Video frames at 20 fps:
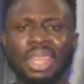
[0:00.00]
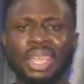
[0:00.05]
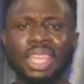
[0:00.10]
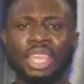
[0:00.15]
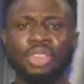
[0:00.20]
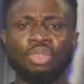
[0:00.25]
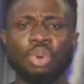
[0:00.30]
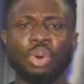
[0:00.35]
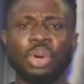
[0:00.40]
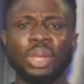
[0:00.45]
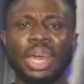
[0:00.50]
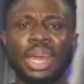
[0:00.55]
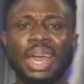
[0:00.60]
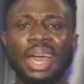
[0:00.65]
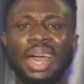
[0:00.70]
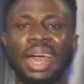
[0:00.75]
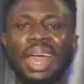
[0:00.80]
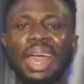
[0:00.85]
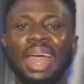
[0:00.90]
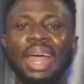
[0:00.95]

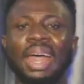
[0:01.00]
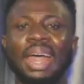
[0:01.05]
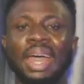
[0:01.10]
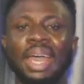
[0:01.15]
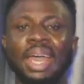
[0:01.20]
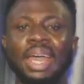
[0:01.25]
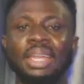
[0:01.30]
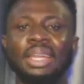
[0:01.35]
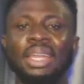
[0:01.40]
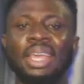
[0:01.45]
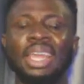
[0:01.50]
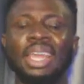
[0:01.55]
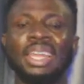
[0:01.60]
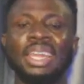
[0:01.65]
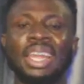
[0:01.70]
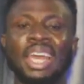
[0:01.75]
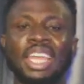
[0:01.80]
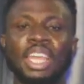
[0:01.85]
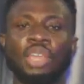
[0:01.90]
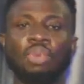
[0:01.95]
Girona and
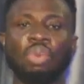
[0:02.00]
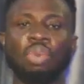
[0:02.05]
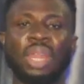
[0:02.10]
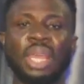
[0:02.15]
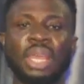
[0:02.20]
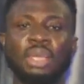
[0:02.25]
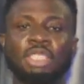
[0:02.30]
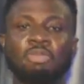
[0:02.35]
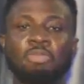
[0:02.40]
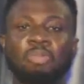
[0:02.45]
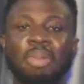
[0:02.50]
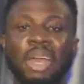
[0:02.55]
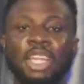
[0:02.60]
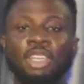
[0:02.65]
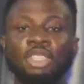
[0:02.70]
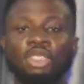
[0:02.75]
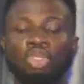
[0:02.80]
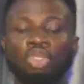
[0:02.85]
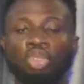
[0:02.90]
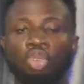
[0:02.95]
Inaki Williams
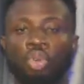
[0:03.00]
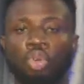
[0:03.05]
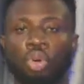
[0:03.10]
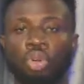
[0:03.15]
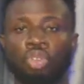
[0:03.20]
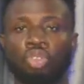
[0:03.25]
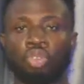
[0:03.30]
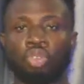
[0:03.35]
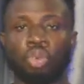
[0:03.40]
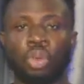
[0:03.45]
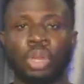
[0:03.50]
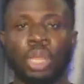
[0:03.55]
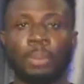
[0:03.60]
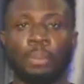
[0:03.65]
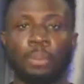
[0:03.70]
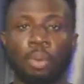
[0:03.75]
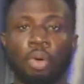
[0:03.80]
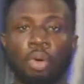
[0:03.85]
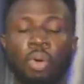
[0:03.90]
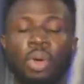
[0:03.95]
managed to control the
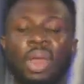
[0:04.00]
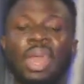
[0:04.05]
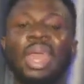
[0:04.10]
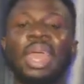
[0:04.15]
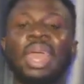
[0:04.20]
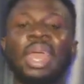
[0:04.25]
ball,